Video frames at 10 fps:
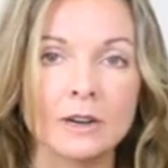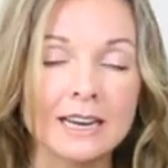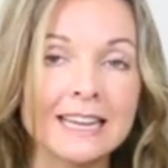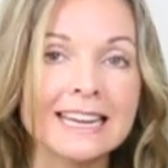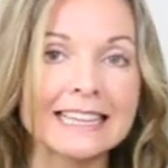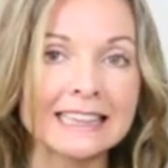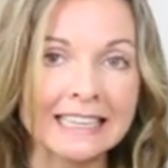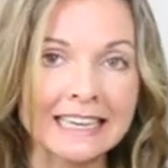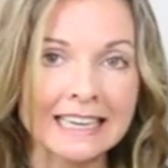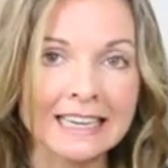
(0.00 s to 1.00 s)
really
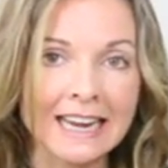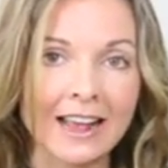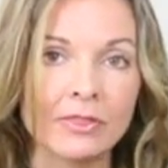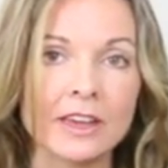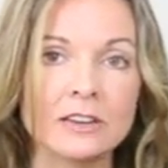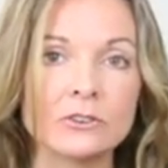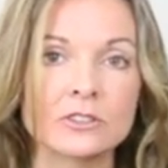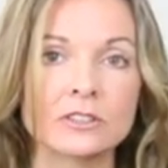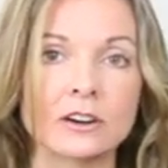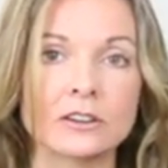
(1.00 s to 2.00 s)
clean and then you
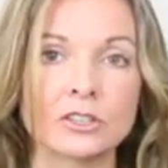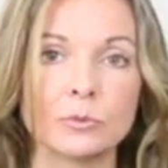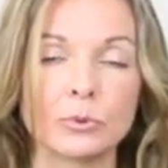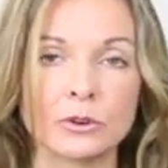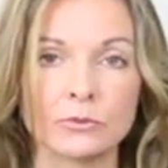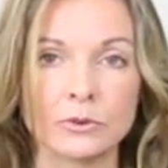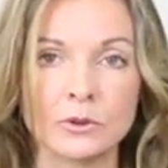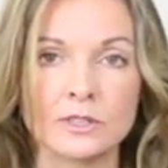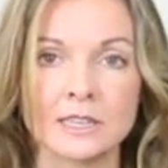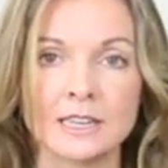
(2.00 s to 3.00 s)
start to put
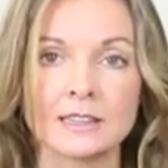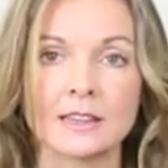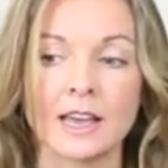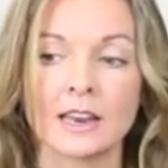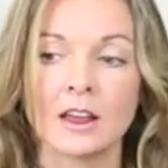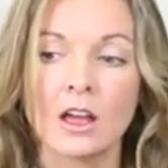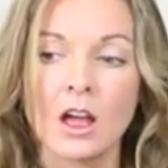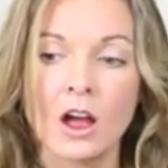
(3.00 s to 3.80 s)
foods in it that